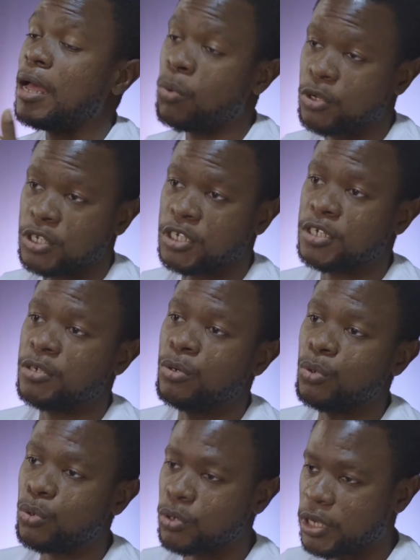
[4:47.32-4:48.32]
was the
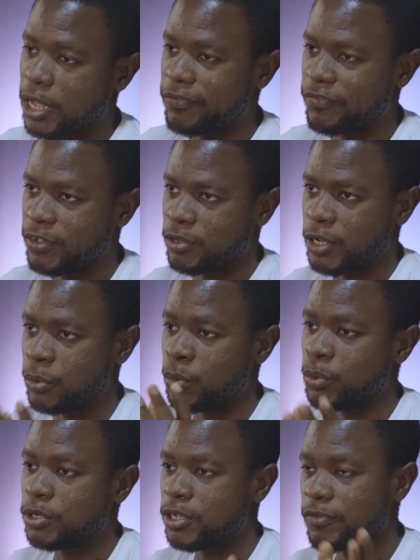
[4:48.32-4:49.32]
look and feel that we
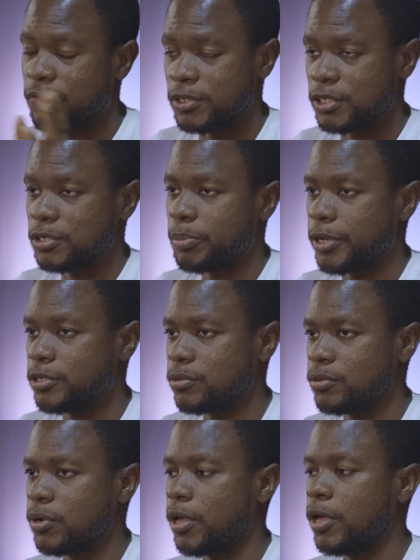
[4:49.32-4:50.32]
wanted for this
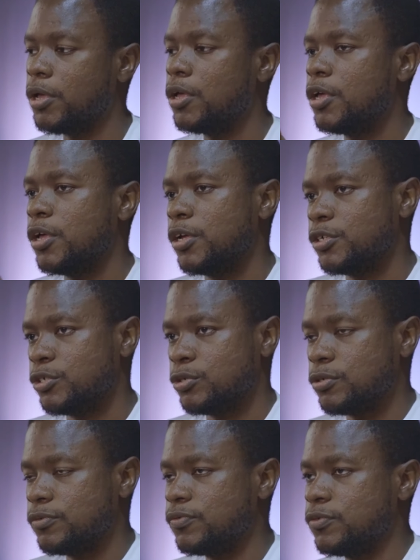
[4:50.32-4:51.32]
particular
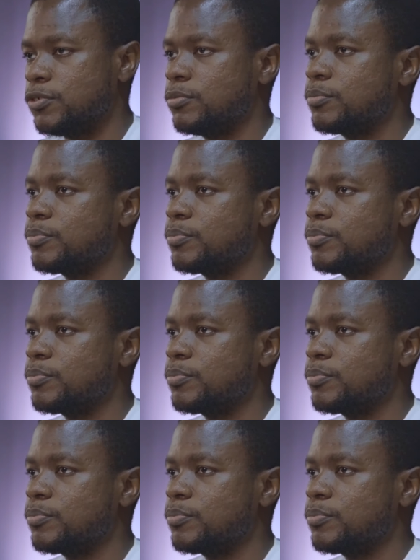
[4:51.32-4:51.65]
short film.